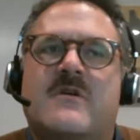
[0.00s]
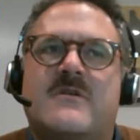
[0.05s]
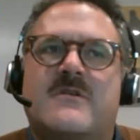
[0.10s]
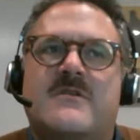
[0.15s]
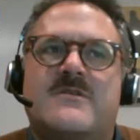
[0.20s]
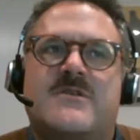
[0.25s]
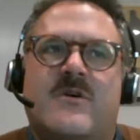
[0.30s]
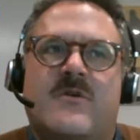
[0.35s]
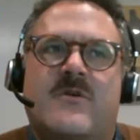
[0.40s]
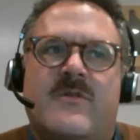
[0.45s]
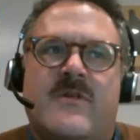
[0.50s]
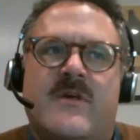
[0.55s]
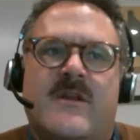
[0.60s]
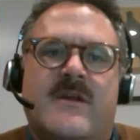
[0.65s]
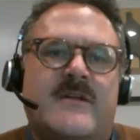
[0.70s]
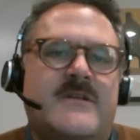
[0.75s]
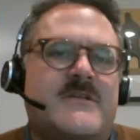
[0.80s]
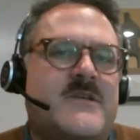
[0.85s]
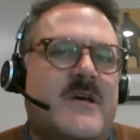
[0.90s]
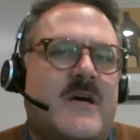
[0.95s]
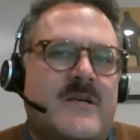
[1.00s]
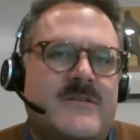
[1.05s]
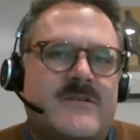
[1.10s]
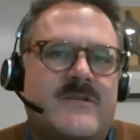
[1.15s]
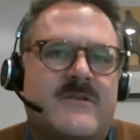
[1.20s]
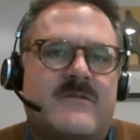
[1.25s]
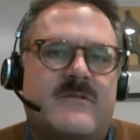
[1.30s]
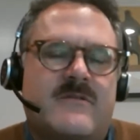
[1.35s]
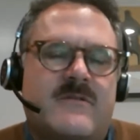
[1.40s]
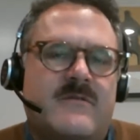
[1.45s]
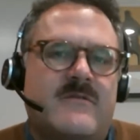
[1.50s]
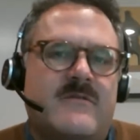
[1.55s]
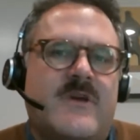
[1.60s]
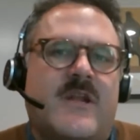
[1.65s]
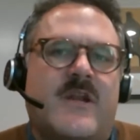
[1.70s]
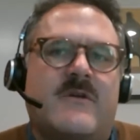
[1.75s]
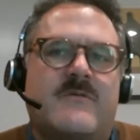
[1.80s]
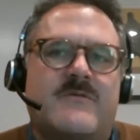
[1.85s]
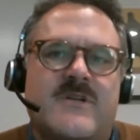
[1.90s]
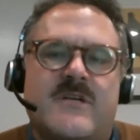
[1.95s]
So that it does
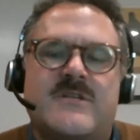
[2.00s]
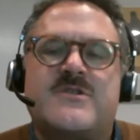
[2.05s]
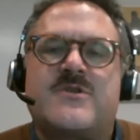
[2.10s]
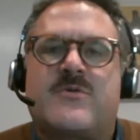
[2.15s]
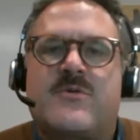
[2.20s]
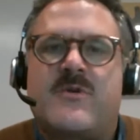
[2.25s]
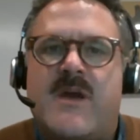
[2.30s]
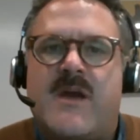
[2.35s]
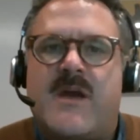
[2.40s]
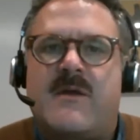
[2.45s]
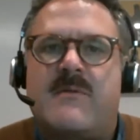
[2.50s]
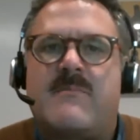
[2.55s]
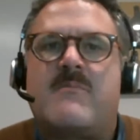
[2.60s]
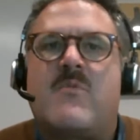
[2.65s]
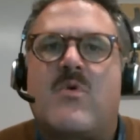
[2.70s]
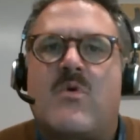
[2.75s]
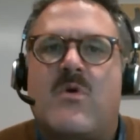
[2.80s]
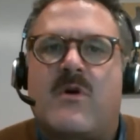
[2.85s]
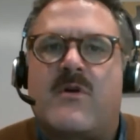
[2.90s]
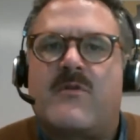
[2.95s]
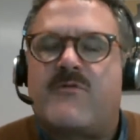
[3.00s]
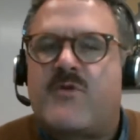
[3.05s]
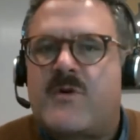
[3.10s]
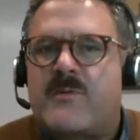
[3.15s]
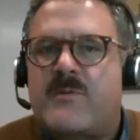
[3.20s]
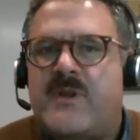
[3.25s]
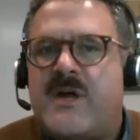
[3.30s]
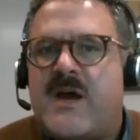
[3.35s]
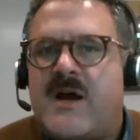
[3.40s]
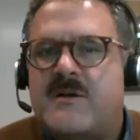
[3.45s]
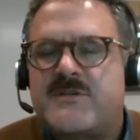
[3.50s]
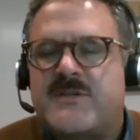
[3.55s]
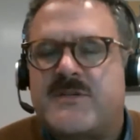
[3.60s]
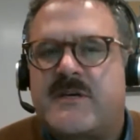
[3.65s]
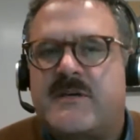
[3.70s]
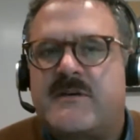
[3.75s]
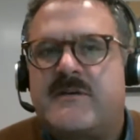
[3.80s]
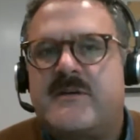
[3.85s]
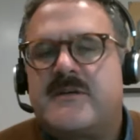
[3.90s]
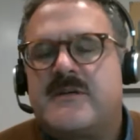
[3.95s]
create more affordable
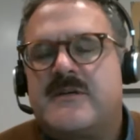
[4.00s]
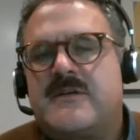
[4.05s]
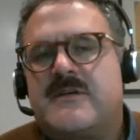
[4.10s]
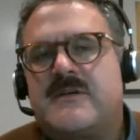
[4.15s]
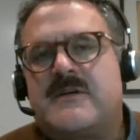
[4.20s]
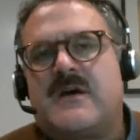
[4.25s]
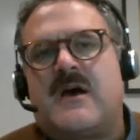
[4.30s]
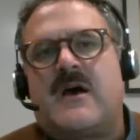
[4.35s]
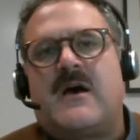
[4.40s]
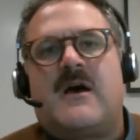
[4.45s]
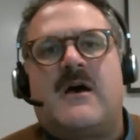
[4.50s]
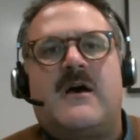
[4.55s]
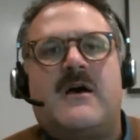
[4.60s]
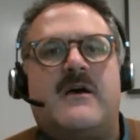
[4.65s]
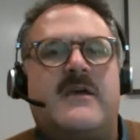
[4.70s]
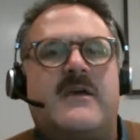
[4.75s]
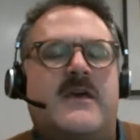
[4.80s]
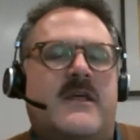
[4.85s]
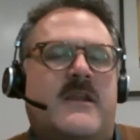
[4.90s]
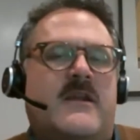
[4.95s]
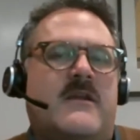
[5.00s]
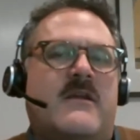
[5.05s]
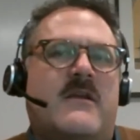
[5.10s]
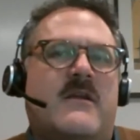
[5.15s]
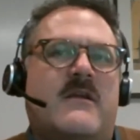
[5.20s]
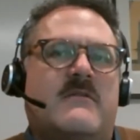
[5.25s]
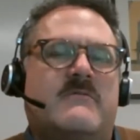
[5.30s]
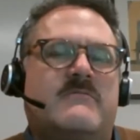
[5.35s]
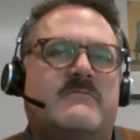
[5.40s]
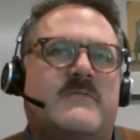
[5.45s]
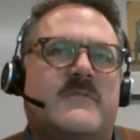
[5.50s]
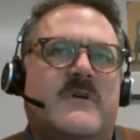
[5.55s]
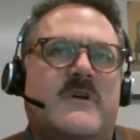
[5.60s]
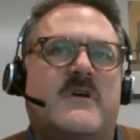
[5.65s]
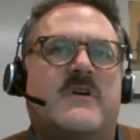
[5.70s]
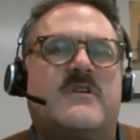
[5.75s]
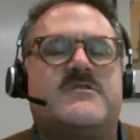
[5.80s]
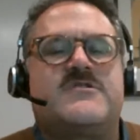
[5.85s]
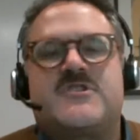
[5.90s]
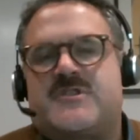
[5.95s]
housing
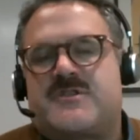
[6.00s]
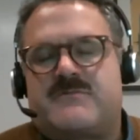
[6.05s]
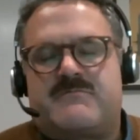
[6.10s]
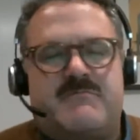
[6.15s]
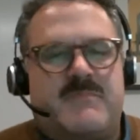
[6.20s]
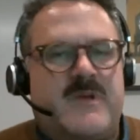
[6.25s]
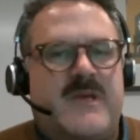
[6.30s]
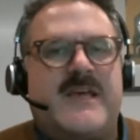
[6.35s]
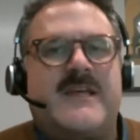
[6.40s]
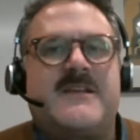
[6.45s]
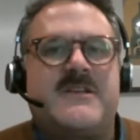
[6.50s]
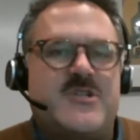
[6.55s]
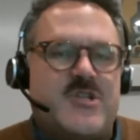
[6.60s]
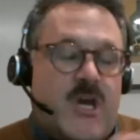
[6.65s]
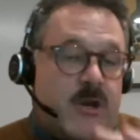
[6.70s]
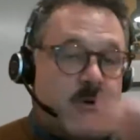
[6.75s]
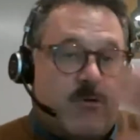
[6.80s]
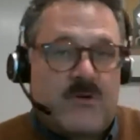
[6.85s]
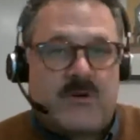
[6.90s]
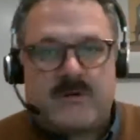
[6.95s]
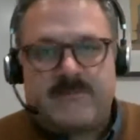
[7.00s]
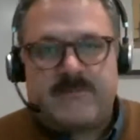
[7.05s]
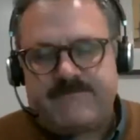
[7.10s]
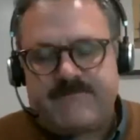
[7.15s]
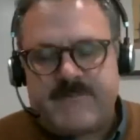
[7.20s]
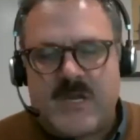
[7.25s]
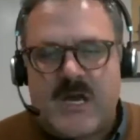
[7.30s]
in general.